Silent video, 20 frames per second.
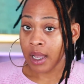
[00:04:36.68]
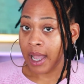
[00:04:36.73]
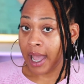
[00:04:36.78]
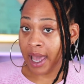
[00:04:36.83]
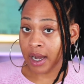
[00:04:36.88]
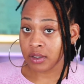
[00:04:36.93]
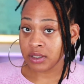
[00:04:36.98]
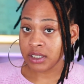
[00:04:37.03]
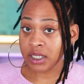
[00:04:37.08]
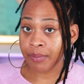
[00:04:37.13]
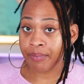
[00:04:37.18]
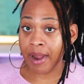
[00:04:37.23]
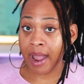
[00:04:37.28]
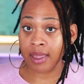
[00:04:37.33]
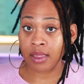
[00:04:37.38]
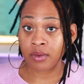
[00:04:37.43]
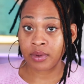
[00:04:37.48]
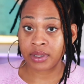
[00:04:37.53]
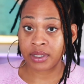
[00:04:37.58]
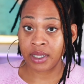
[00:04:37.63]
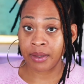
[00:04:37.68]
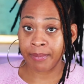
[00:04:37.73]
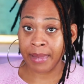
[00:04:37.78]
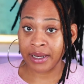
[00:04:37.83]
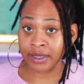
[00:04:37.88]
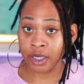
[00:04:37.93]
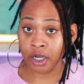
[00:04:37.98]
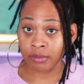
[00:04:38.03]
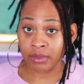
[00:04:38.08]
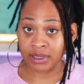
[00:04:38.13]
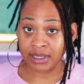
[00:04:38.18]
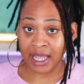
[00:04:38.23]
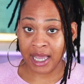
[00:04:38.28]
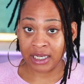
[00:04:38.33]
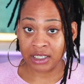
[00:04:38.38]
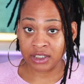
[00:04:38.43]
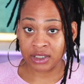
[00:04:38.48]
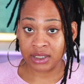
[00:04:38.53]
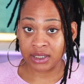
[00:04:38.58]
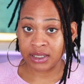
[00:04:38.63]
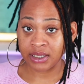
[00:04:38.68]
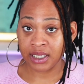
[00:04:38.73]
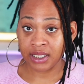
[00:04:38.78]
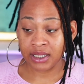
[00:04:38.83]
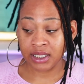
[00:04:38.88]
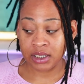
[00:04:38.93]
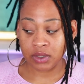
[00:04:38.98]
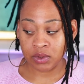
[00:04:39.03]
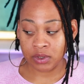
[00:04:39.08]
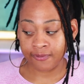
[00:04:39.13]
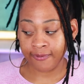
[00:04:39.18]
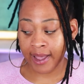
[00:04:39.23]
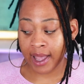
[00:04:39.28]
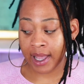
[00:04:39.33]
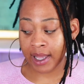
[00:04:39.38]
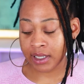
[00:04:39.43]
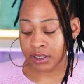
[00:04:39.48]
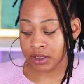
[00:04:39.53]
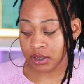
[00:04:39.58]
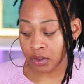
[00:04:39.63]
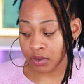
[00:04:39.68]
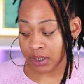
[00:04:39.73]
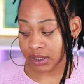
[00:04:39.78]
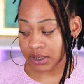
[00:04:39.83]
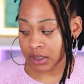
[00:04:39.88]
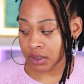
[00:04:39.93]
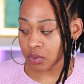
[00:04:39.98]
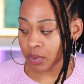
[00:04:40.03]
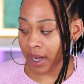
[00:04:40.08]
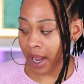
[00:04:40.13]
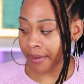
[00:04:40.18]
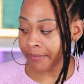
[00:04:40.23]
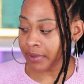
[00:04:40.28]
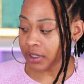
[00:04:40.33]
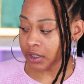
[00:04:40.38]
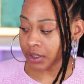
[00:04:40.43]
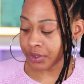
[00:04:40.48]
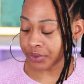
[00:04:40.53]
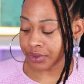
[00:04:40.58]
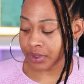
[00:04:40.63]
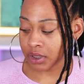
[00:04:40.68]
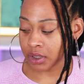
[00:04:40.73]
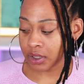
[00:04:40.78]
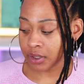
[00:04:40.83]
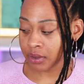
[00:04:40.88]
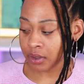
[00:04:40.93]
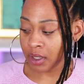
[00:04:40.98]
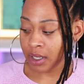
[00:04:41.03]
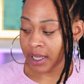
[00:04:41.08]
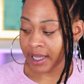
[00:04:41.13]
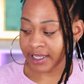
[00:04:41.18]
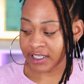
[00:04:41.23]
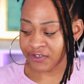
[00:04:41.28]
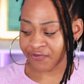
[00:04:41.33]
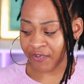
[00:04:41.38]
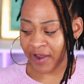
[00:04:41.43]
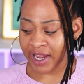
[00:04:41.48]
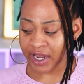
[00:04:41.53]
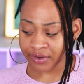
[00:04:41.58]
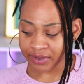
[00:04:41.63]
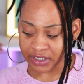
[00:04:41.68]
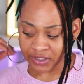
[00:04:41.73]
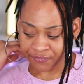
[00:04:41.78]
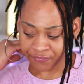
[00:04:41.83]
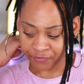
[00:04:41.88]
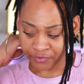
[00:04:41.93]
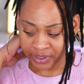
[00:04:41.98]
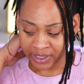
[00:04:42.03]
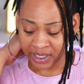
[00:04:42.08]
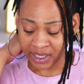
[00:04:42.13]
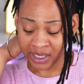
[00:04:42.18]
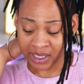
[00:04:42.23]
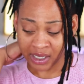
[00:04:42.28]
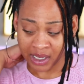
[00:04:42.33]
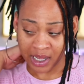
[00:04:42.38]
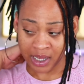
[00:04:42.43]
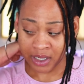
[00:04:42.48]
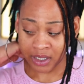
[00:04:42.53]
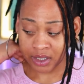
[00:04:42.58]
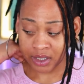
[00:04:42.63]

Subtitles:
I don't see a problem with it. My dermatologist said this was fine. So this is what I've been using. It's fragrance free.